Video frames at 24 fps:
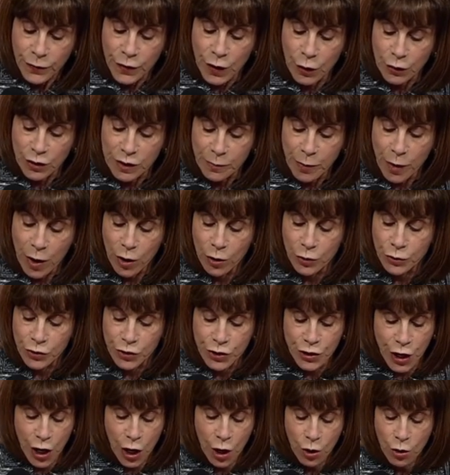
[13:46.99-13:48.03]
Those opposed,
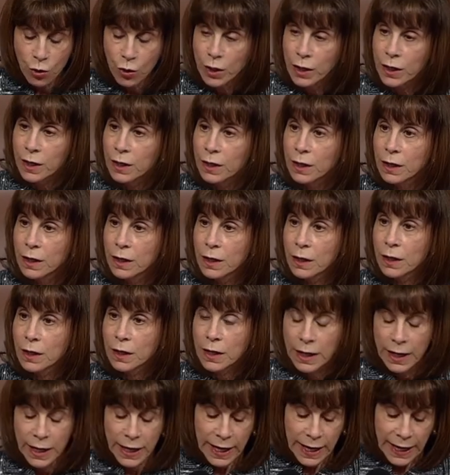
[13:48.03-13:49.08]
no.
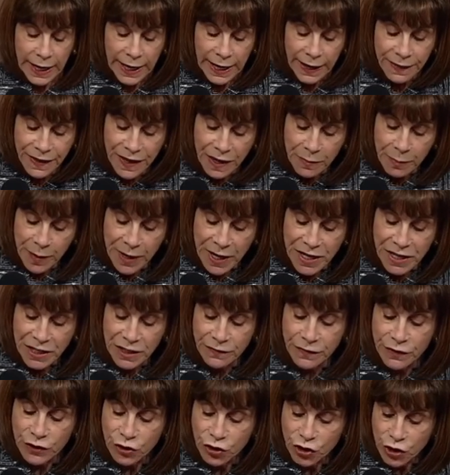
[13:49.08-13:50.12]
In the opinion
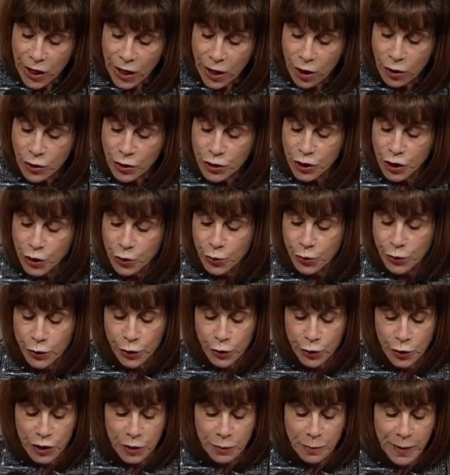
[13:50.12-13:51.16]
of the chair,
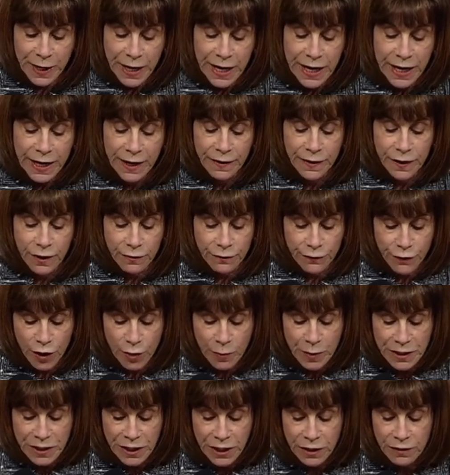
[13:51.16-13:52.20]
two-thirds being in the
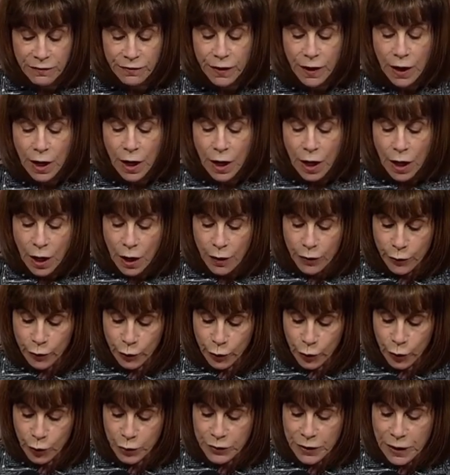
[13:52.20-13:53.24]
affirmative, the
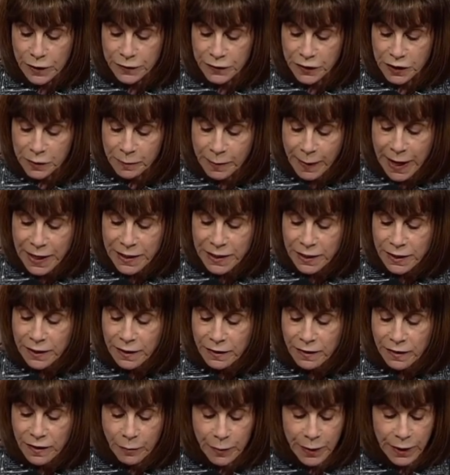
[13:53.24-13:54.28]
rules are
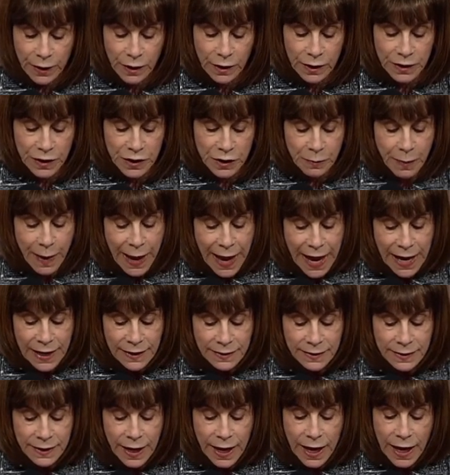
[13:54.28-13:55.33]
suspended. The bill is
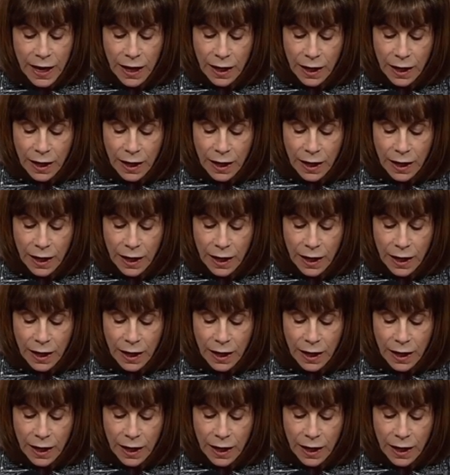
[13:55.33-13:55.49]
passed.